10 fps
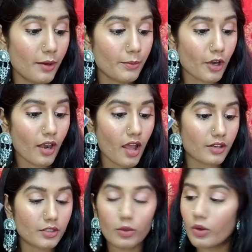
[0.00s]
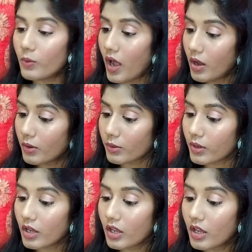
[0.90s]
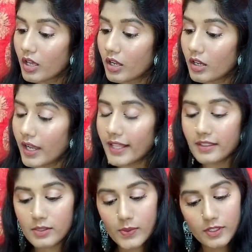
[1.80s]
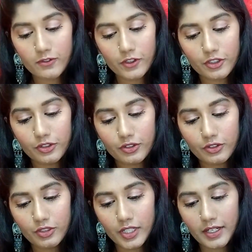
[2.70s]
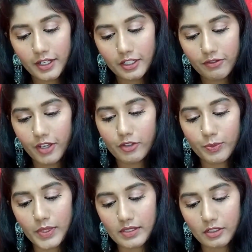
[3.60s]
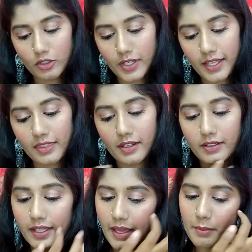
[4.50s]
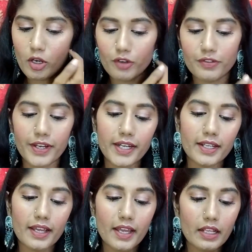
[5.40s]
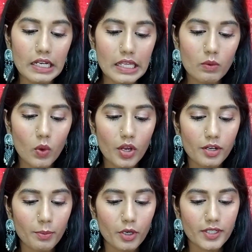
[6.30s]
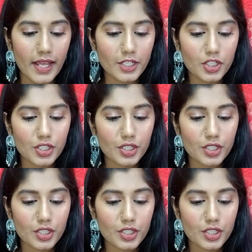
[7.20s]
product. Oh wow. And this one is for 395 rupees, and you get 30 ml of it. Leave-on protective